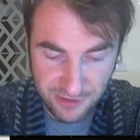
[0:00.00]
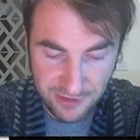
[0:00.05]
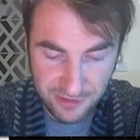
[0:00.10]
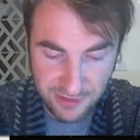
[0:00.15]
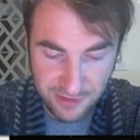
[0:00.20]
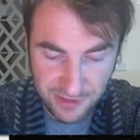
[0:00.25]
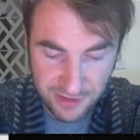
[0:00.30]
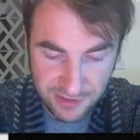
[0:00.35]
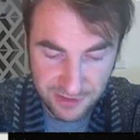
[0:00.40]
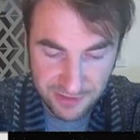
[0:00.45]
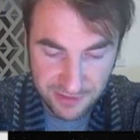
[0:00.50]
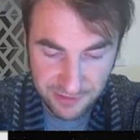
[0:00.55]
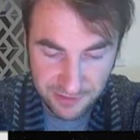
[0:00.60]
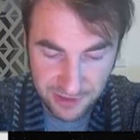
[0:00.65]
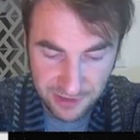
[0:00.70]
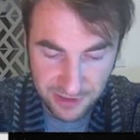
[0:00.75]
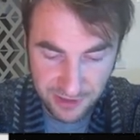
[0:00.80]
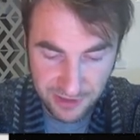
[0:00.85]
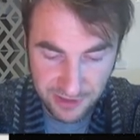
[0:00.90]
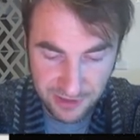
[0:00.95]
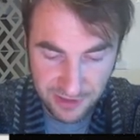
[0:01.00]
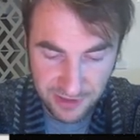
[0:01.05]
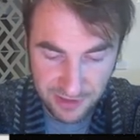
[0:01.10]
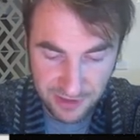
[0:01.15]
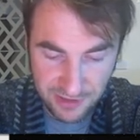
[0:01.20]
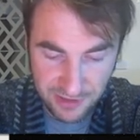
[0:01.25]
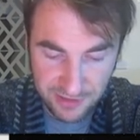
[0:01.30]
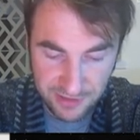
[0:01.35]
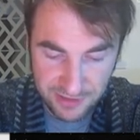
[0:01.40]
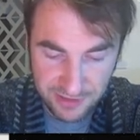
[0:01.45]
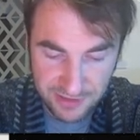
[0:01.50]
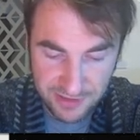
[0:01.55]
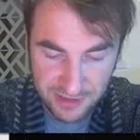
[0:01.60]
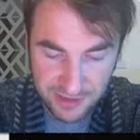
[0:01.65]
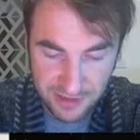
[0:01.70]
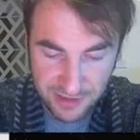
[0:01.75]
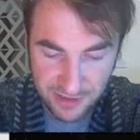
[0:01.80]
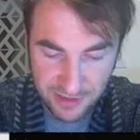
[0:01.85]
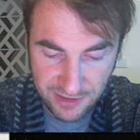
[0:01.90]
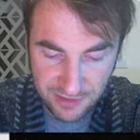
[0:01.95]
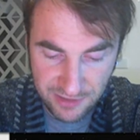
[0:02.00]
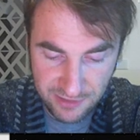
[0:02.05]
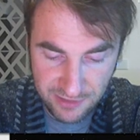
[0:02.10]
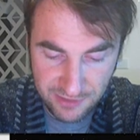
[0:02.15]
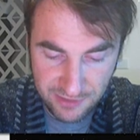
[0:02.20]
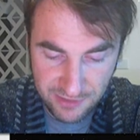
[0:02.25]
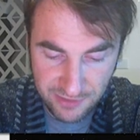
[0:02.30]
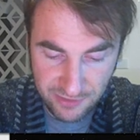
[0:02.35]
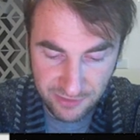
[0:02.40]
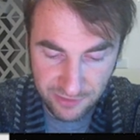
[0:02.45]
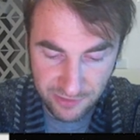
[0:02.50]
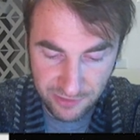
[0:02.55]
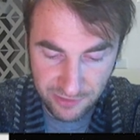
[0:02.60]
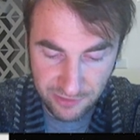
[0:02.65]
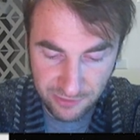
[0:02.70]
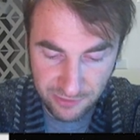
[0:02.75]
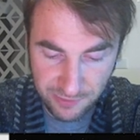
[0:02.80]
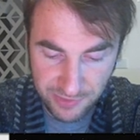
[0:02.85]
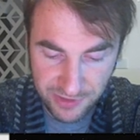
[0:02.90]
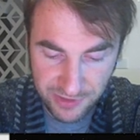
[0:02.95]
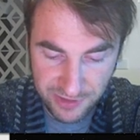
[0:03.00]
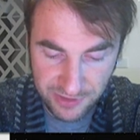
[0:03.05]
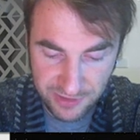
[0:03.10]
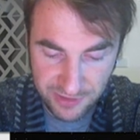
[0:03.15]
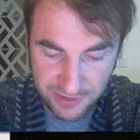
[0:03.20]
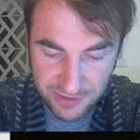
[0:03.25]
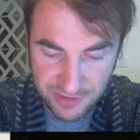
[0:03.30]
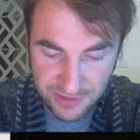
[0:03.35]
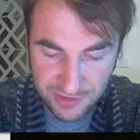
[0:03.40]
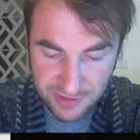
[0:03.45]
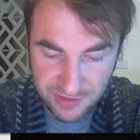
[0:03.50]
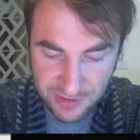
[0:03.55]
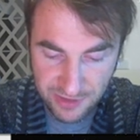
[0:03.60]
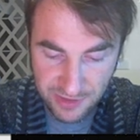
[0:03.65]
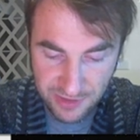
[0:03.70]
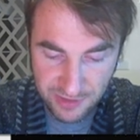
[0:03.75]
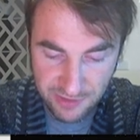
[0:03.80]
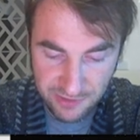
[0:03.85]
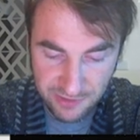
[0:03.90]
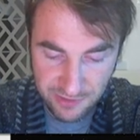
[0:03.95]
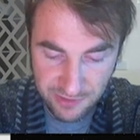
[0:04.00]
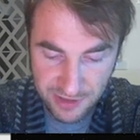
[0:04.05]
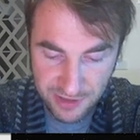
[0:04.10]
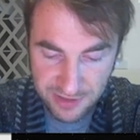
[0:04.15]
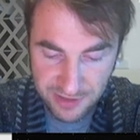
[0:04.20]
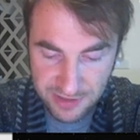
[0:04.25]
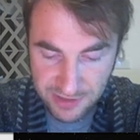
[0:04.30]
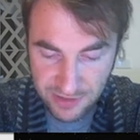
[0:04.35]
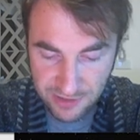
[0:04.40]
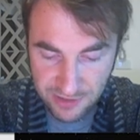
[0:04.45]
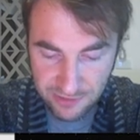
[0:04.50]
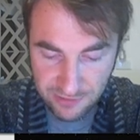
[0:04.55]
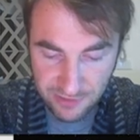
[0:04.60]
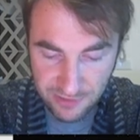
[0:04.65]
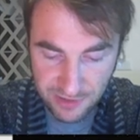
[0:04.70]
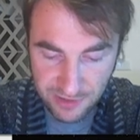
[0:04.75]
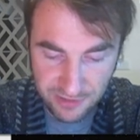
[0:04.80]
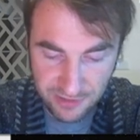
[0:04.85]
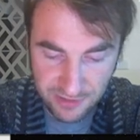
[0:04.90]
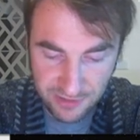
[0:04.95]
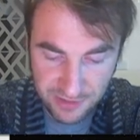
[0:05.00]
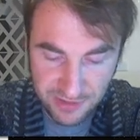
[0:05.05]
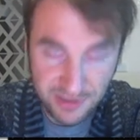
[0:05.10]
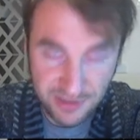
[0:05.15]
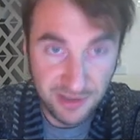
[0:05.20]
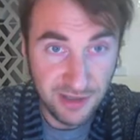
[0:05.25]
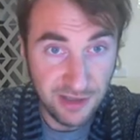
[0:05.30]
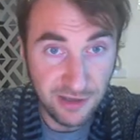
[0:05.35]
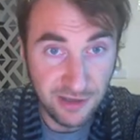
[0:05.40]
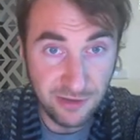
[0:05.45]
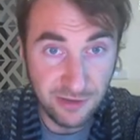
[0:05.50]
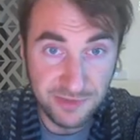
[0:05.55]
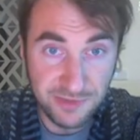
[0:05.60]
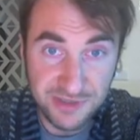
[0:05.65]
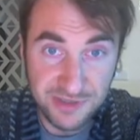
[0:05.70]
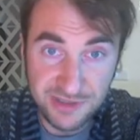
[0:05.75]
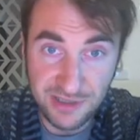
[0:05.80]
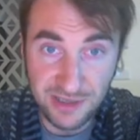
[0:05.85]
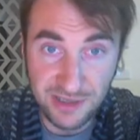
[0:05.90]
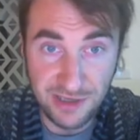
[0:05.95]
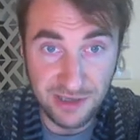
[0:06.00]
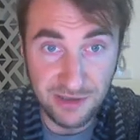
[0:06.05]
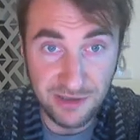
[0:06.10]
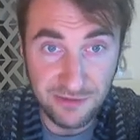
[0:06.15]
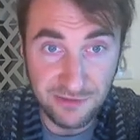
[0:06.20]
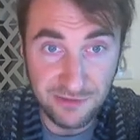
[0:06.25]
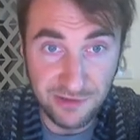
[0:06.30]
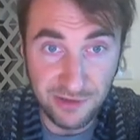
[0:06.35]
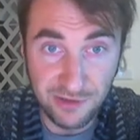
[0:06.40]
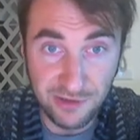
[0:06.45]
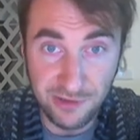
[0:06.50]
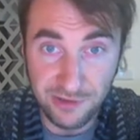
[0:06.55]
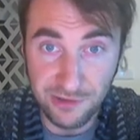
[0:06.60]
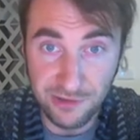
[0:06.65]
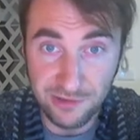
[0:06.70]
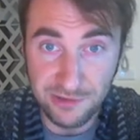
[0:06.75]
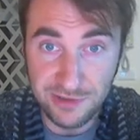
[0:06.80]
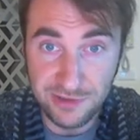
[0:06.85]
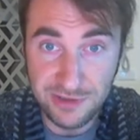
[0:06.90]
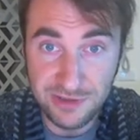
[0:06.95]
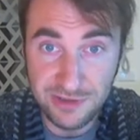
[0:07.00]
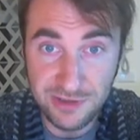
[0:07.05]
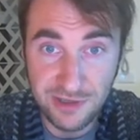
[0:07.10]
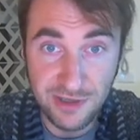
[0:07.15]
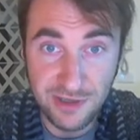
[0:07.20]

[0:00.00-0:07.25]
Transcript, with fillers: That's why I decided to open this rescue and help save those